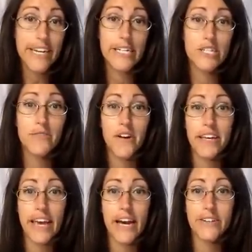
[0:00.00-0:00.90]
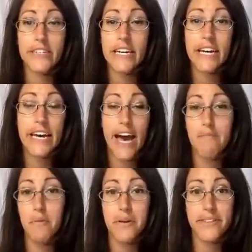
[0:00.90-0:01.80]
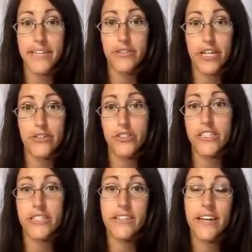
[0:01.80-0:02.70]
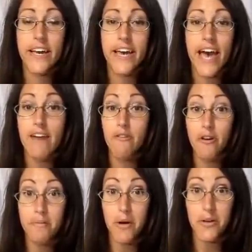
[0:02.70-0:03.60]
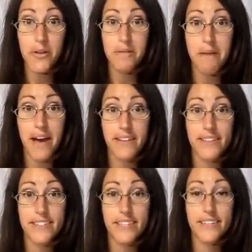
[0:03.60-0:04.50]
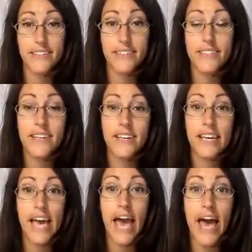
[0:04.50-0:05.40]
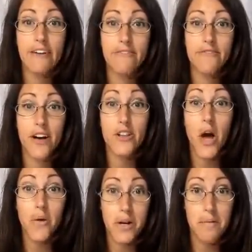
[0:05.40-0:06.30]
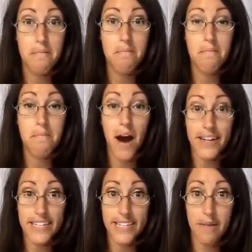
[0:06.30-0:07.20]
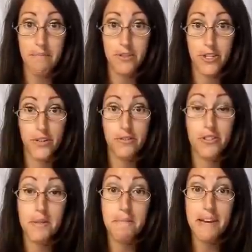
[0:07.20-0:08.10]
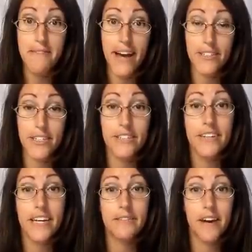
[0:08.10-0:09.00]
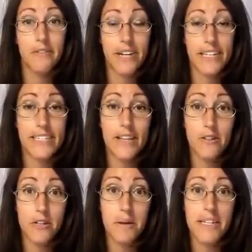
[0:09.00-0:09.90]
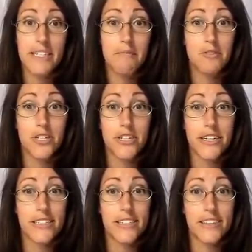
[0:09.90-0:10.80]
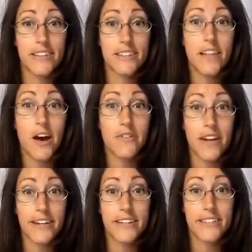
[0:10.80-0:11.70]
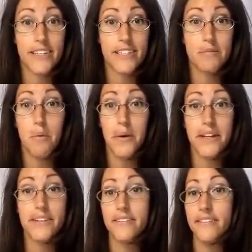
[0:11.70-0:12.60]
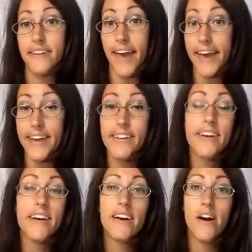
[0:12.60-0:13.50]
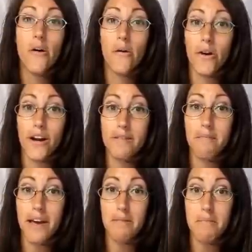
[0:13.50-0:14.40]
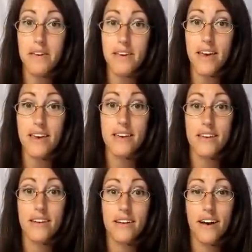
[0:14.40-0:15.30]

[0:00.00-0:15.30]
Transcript: hair is falling out, have poor digestion, have hormonal imbalances, have lower body temperature, which is a big factor. And when I say lower body temperature, it's in the low 96.8, or it might be in